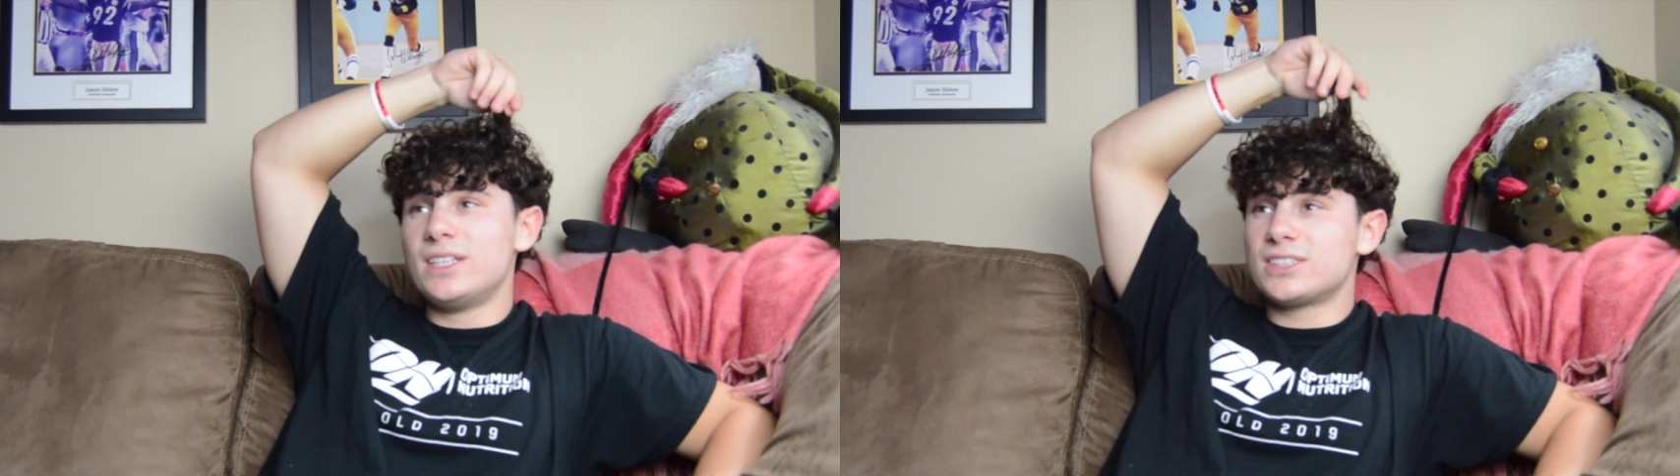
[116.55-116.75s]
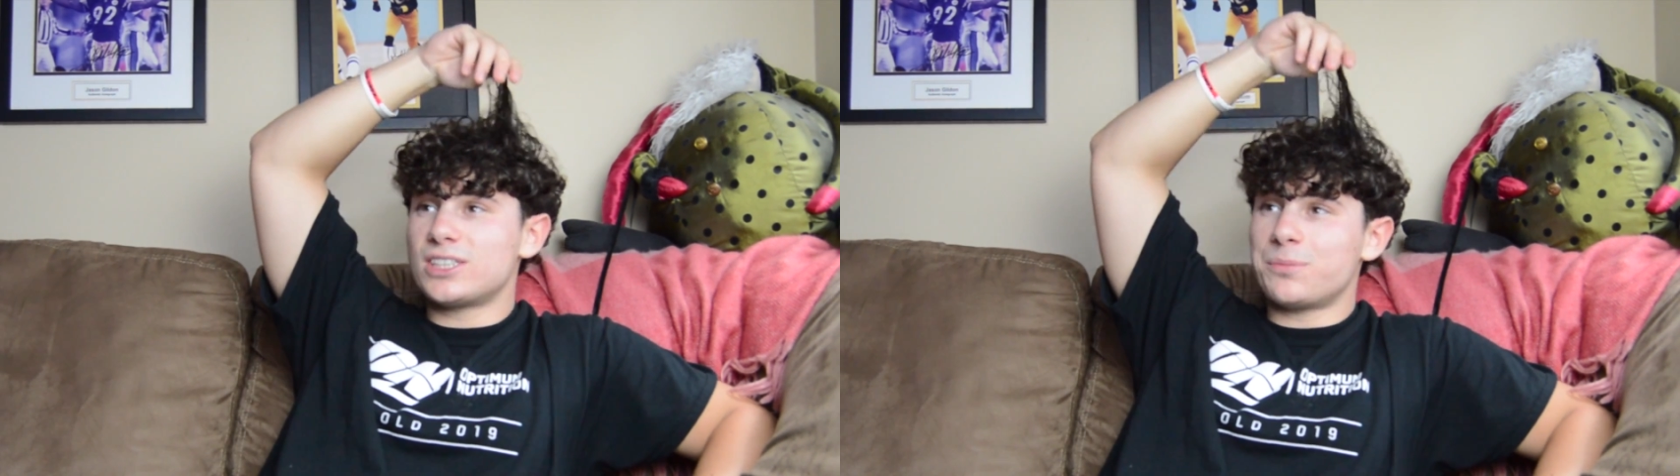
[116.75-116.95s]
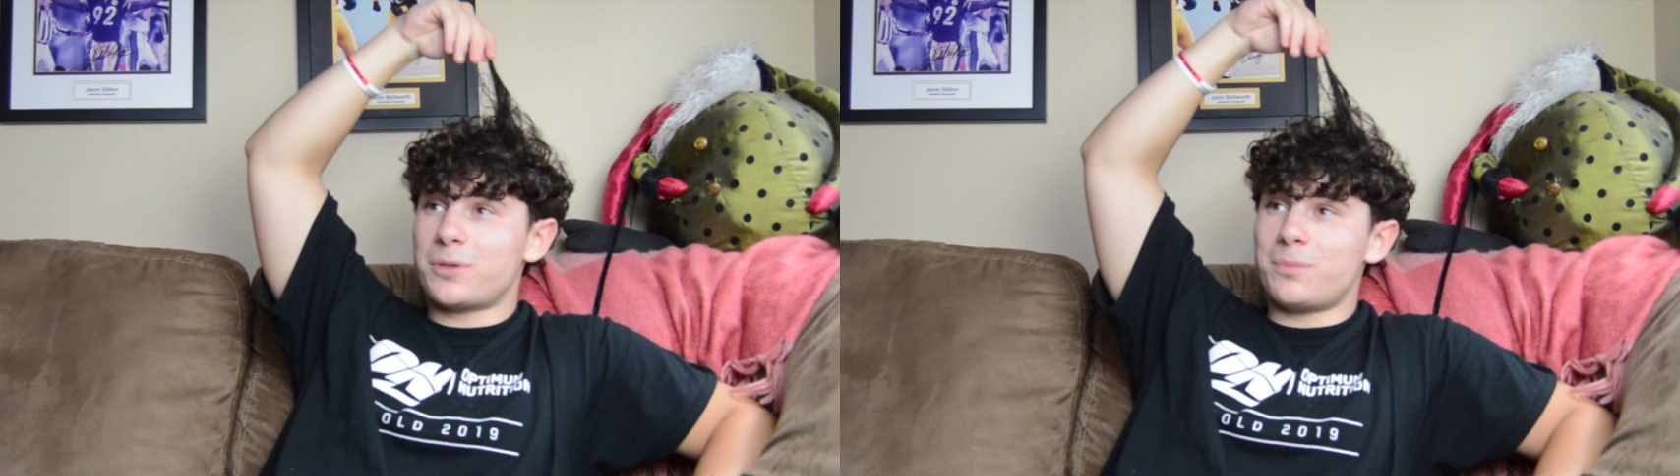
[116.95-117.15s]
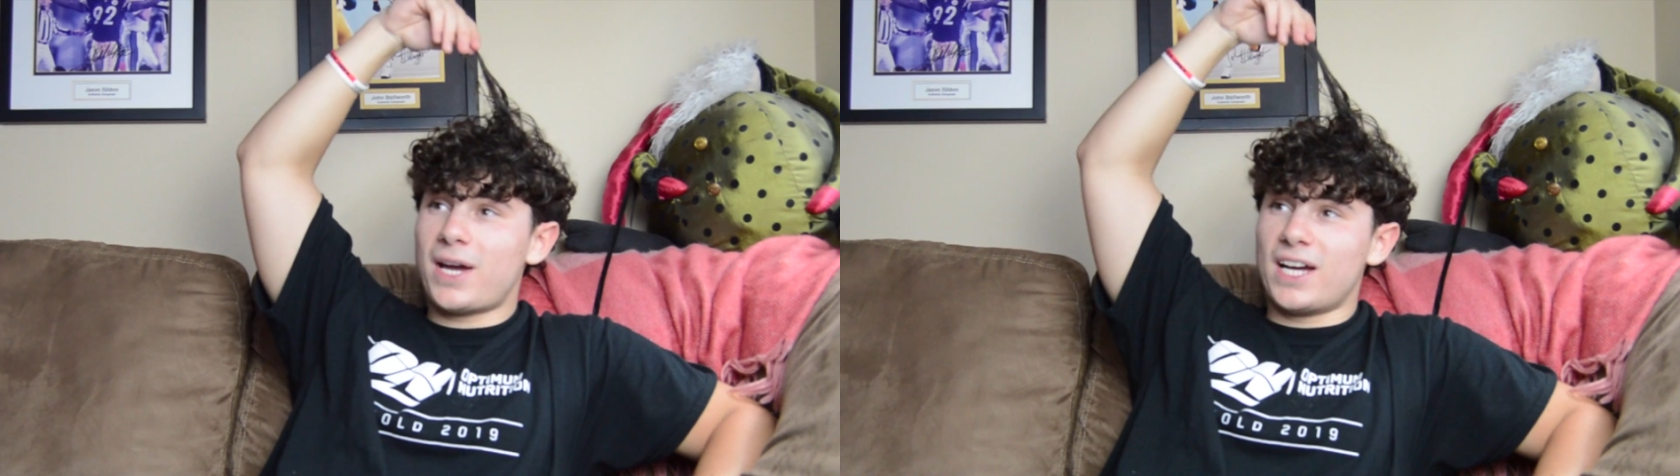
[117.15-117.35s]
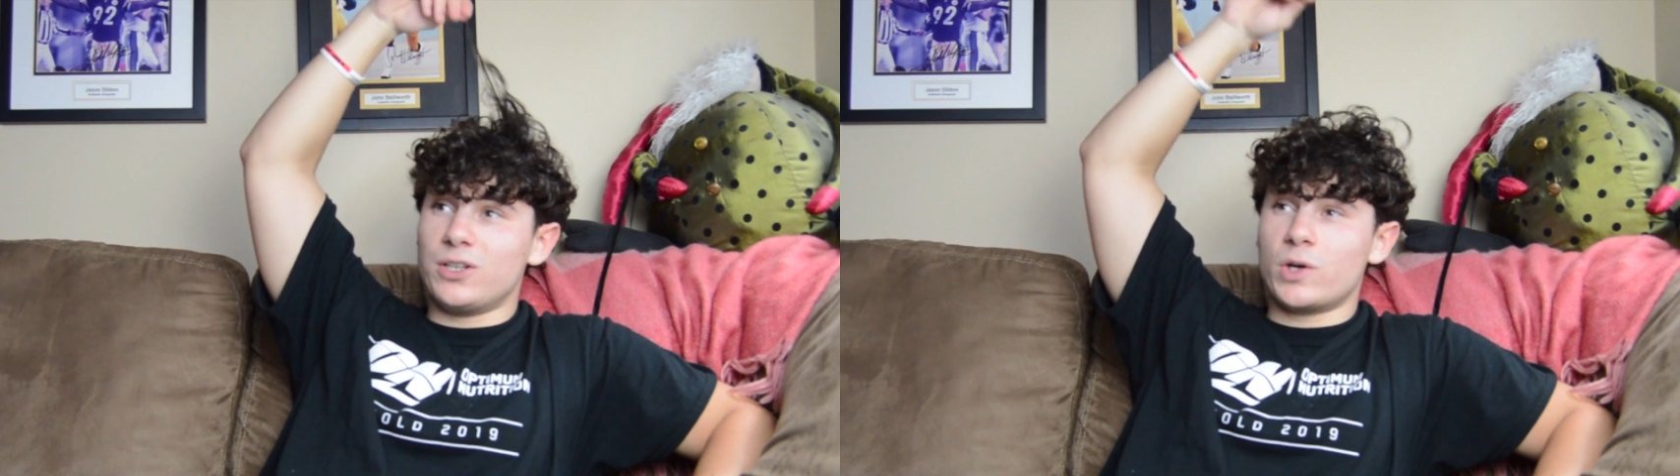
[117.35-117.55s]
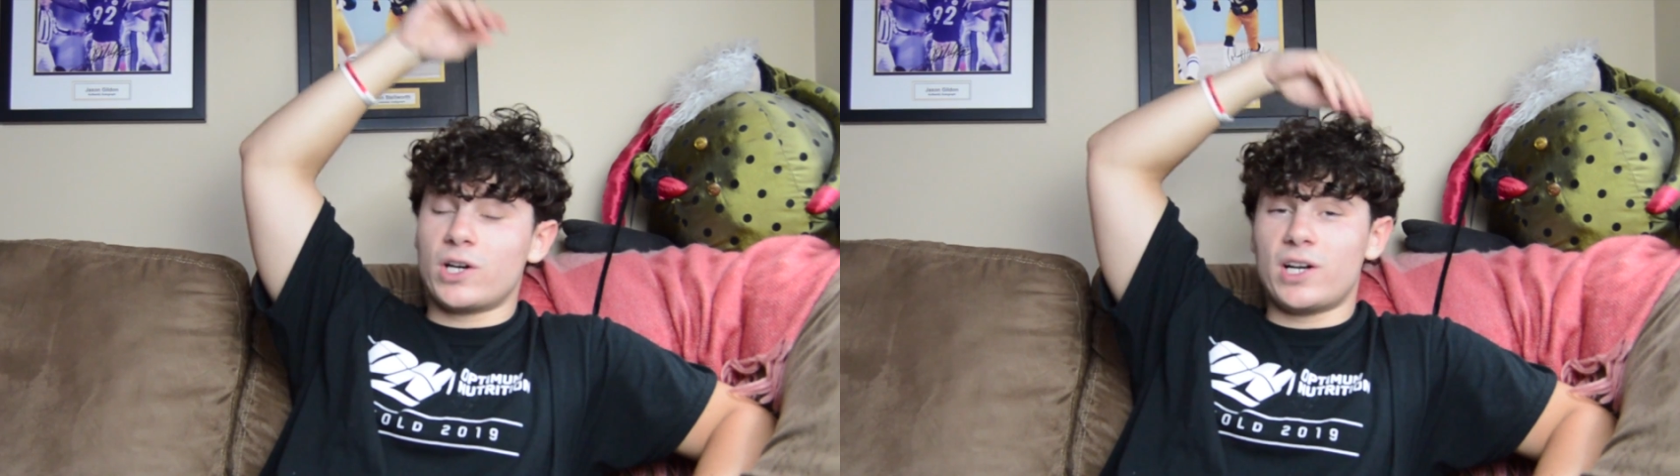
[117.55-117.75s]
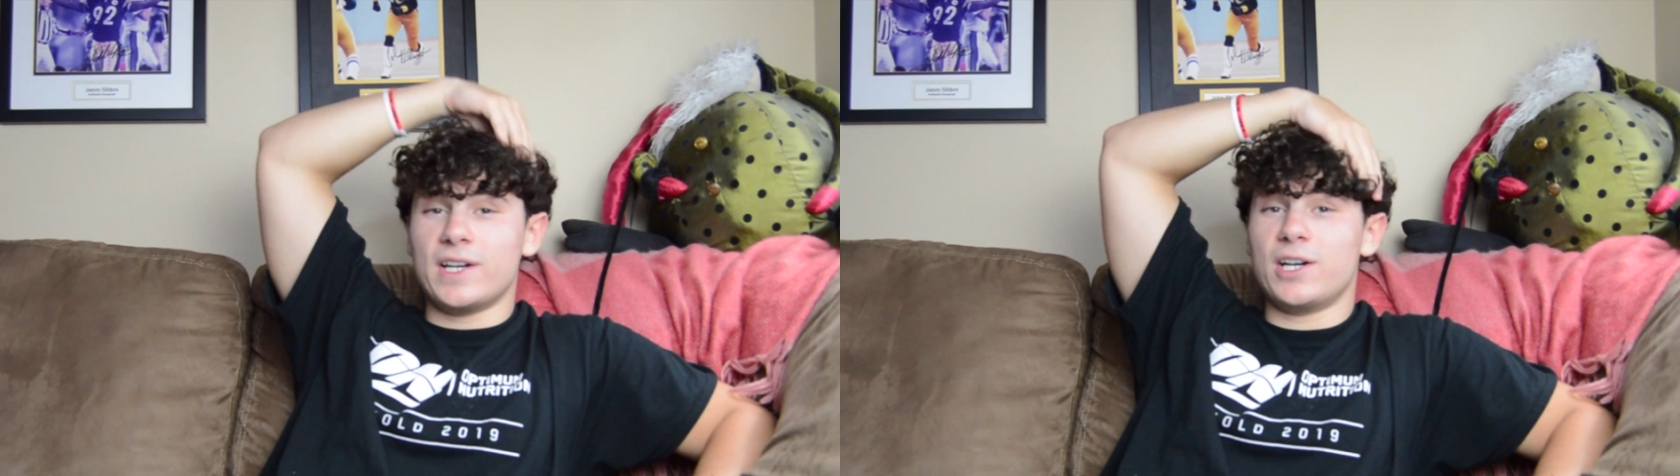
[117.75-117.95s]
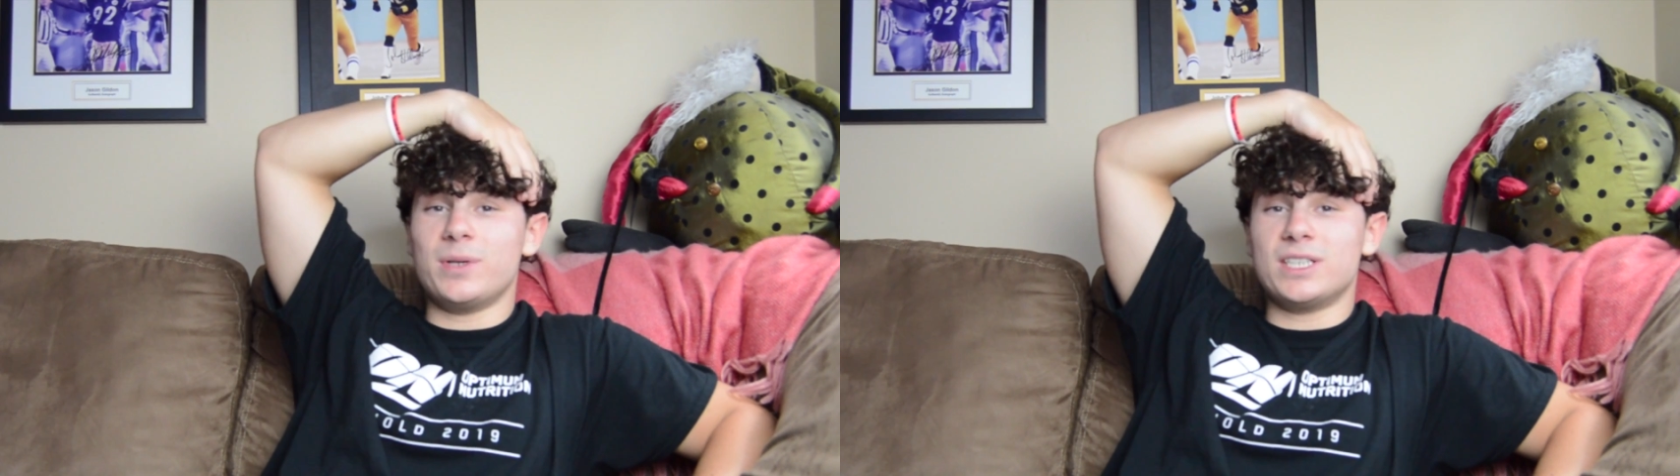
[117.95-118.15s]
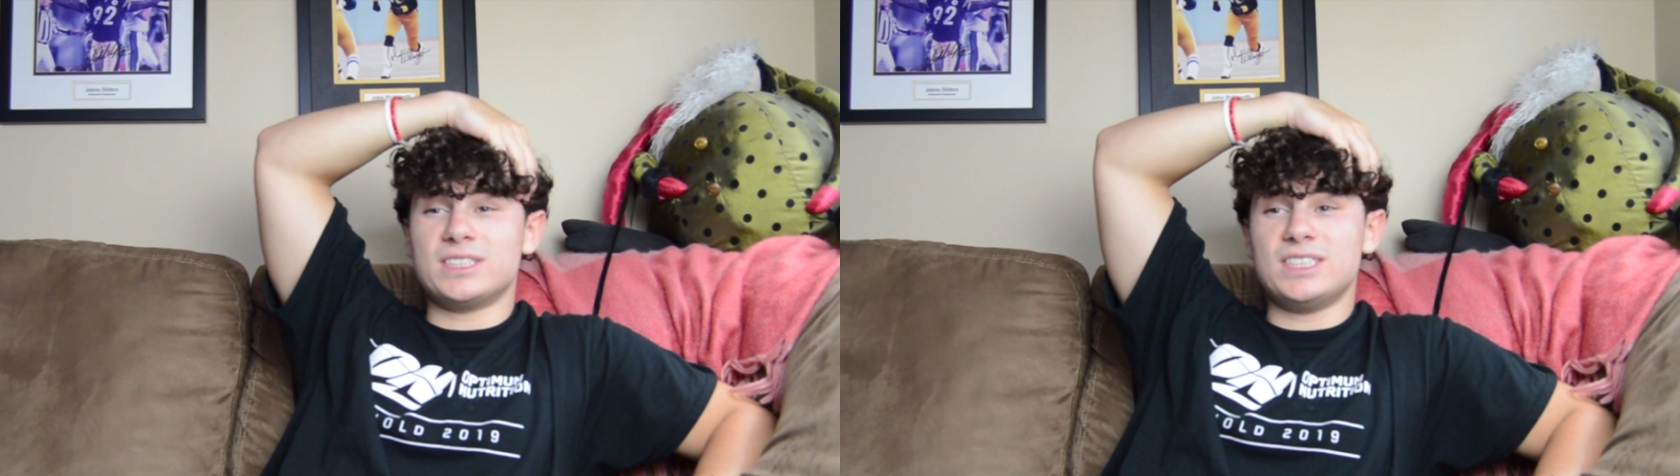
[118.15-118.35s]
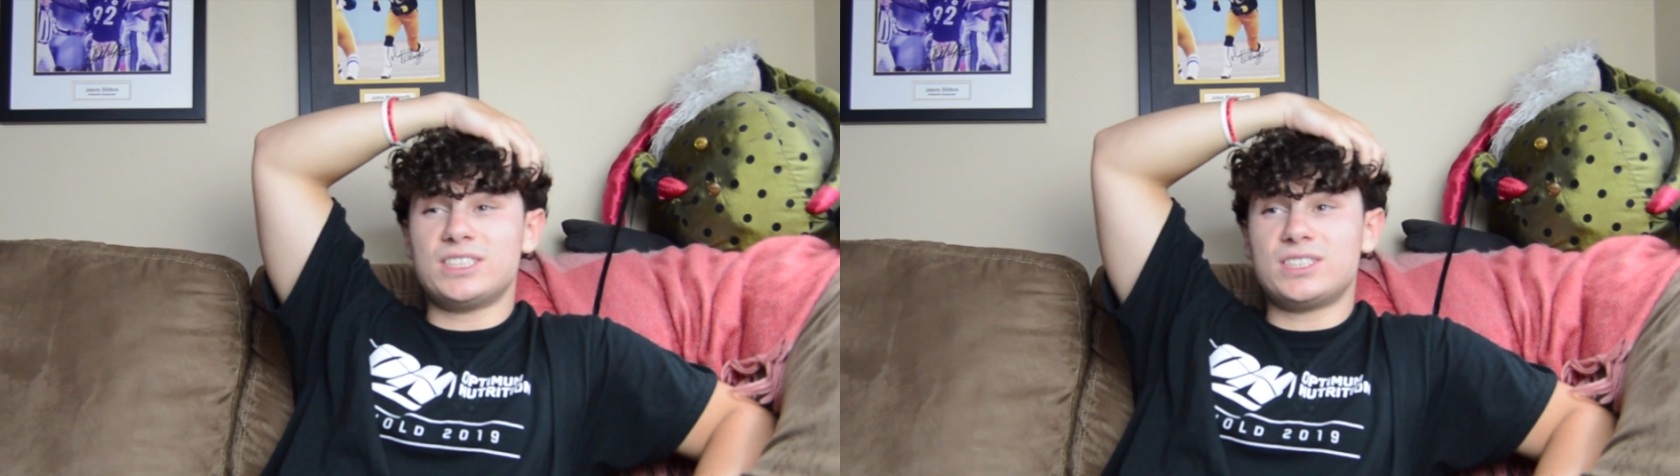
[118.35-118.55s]
something bad going on here,
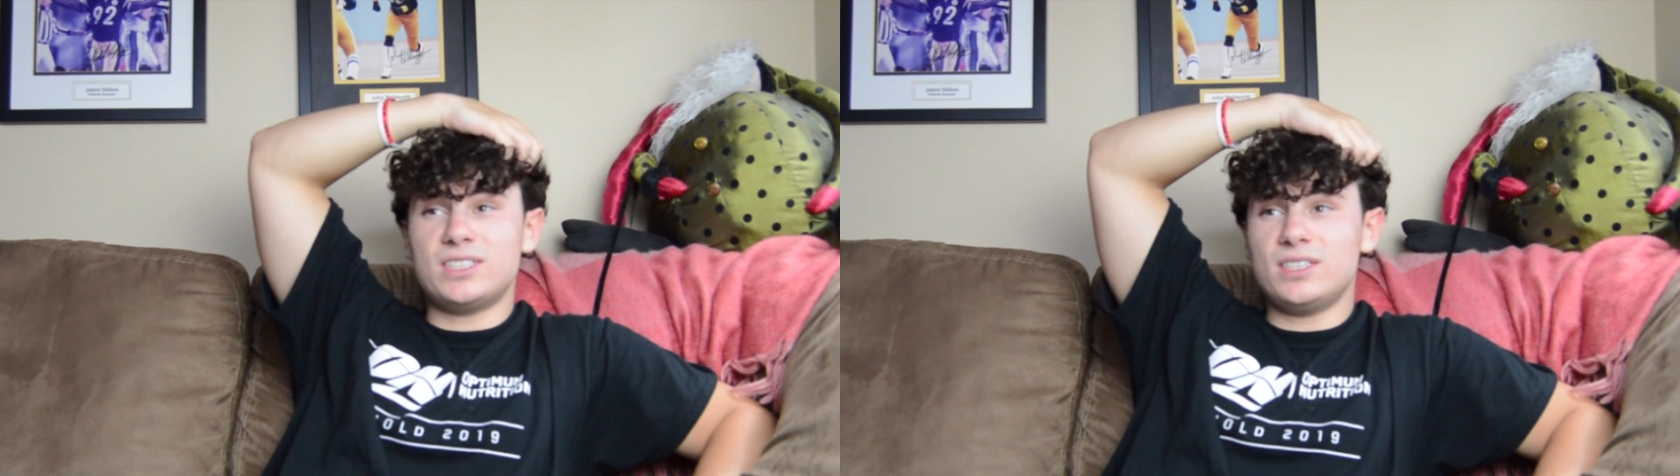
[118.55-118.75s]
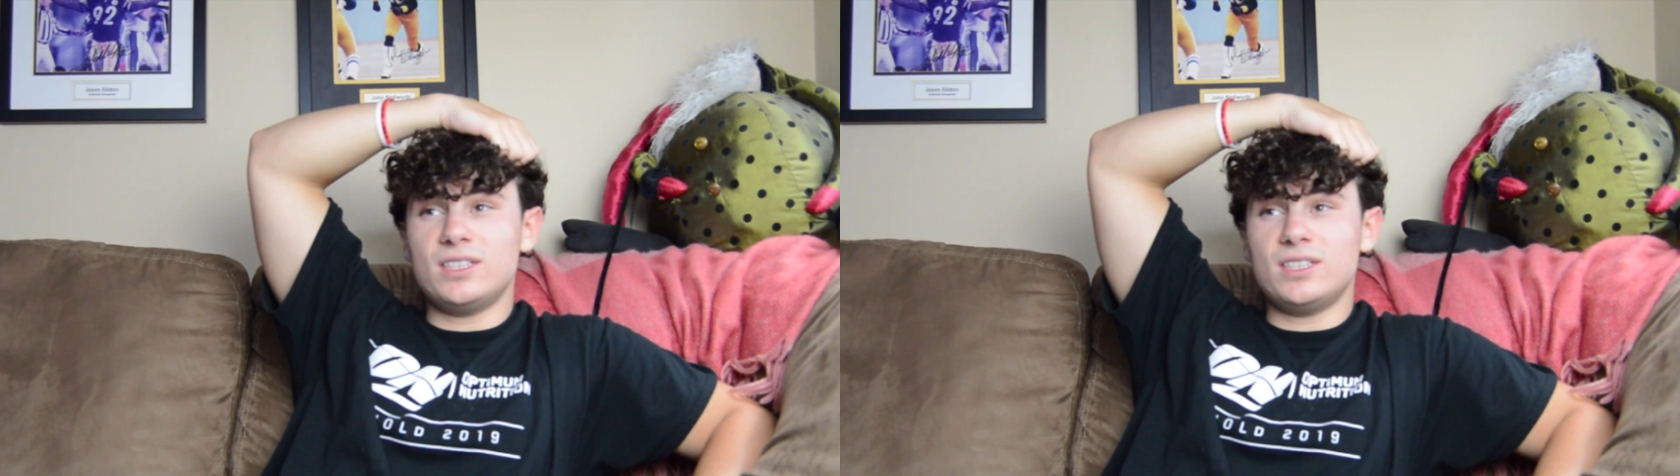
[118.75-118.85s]
because these,